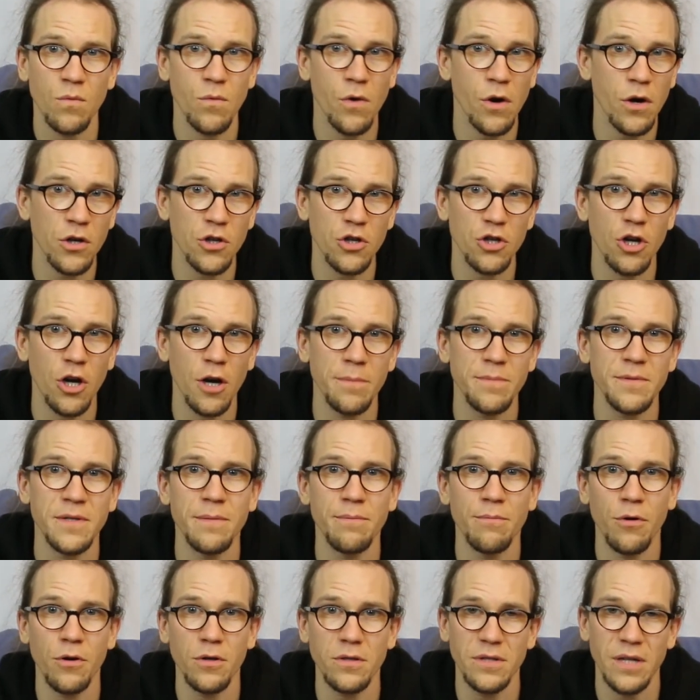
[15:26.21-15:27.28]
workshops and
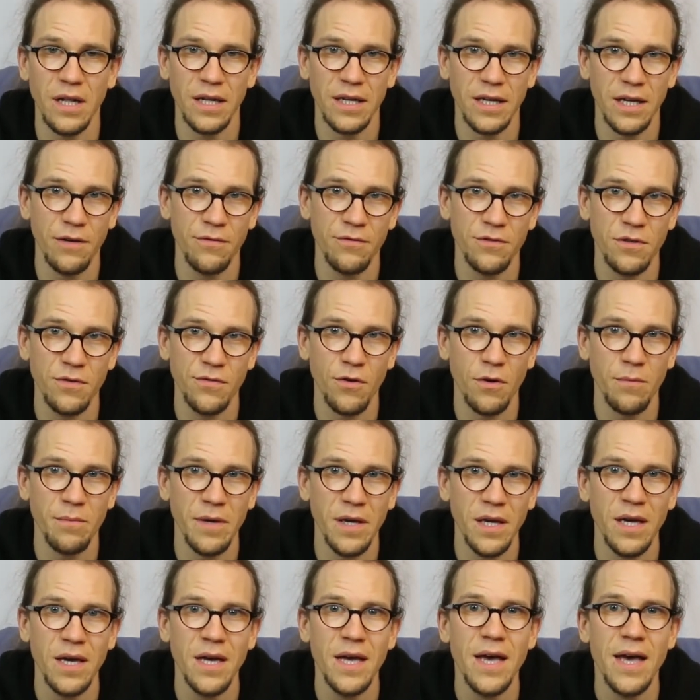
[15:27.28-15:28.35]
personal gifts from
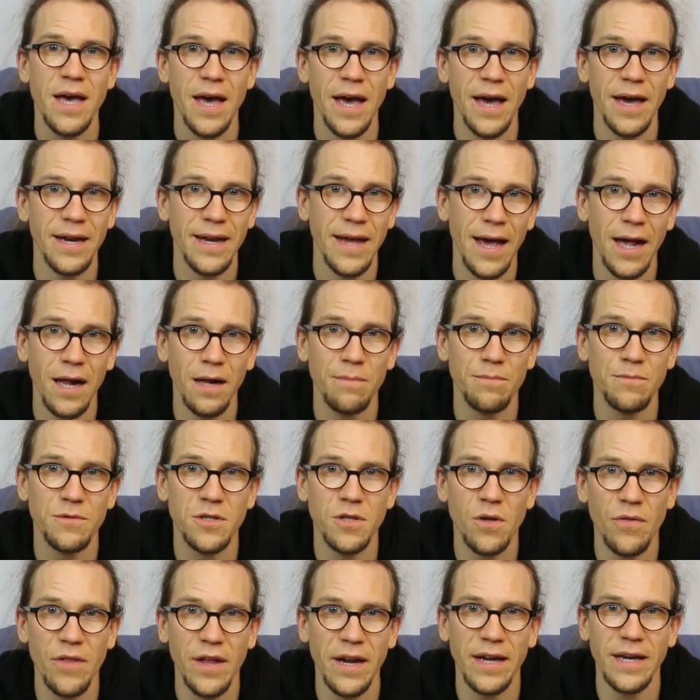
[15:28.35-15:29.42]
me and help
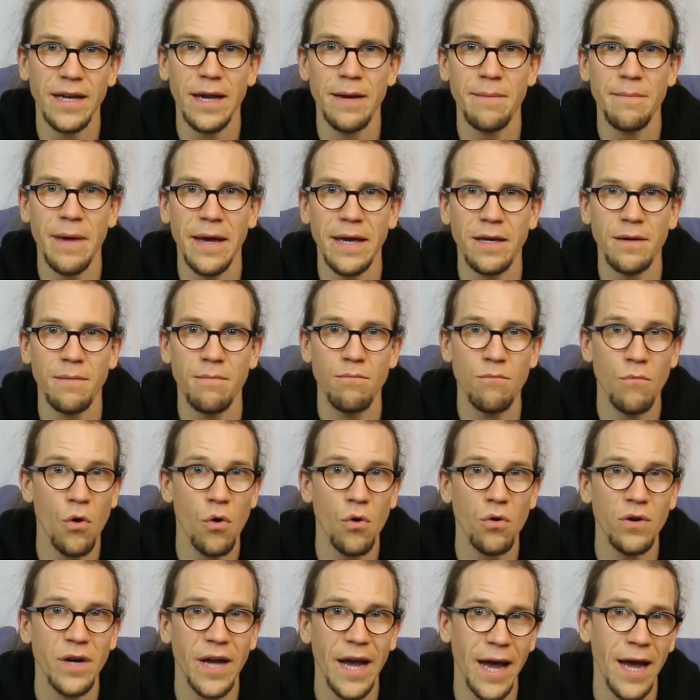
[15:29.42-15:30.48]
so that I can make
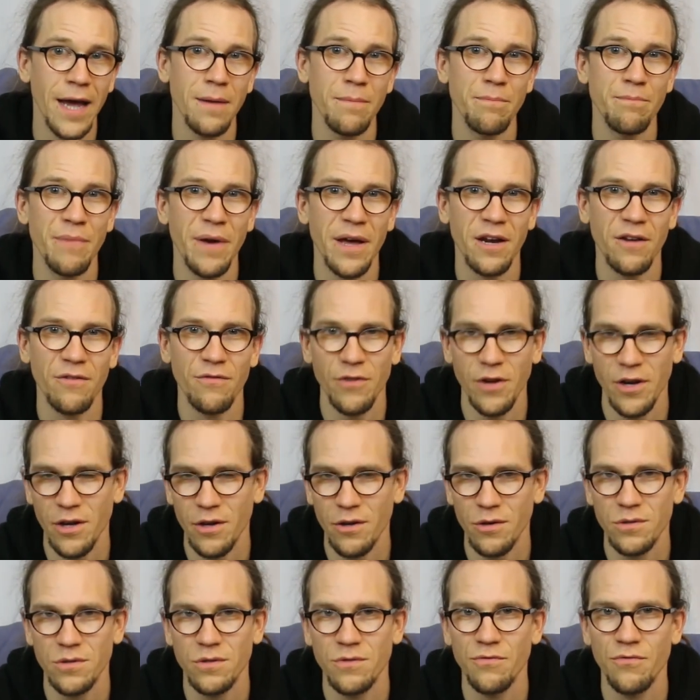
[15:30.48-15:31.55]
more and better
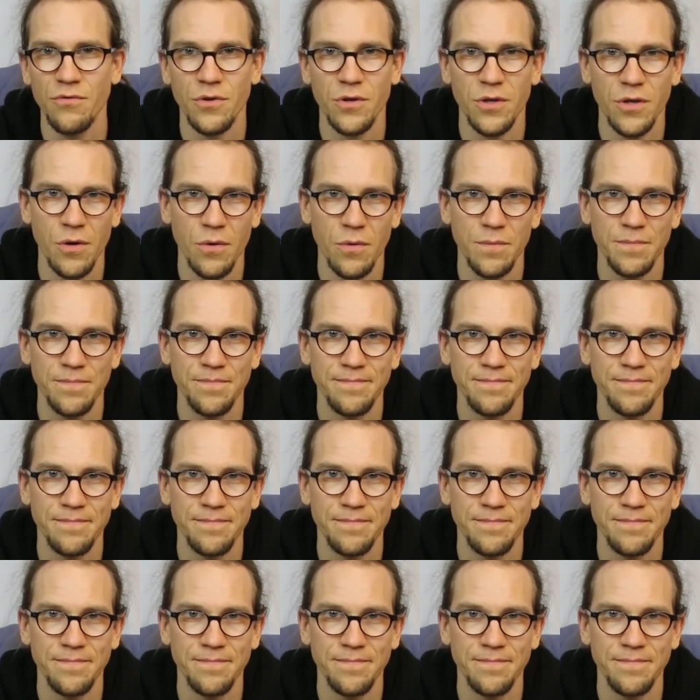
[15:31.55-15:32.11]
videos for you.